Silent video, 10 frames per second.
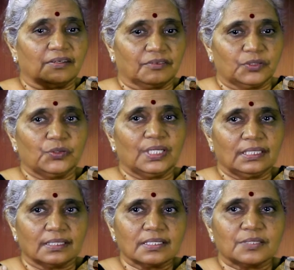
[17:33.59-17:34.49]
Doing
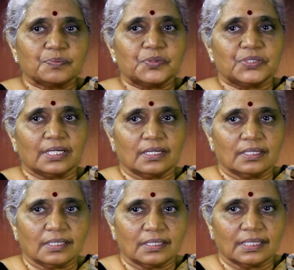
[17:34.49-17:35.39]
this puja,
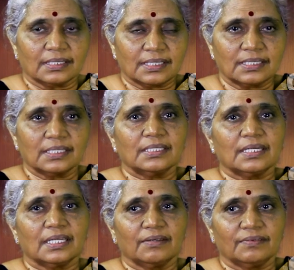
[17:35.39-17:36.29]
sitting near
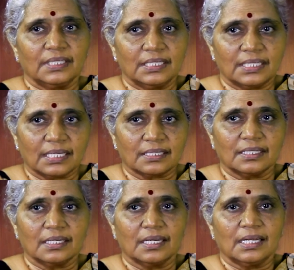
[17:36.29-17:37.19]
every
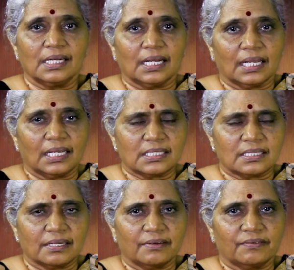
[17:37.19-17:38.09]
deity, is
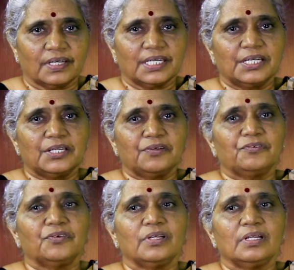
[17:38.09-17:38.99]
a
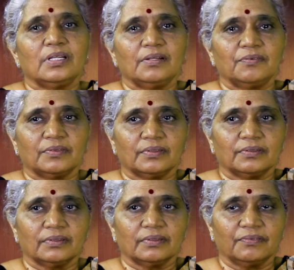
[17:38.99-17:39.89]
wonderful
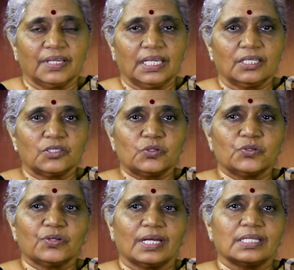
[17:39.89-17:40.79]
way to
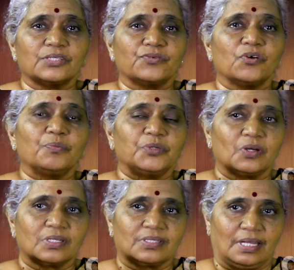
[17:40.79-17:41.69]
transform
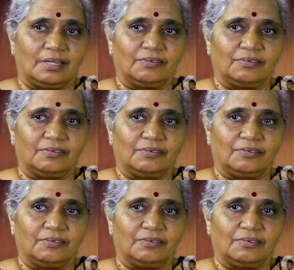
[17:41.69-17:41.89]
yourself.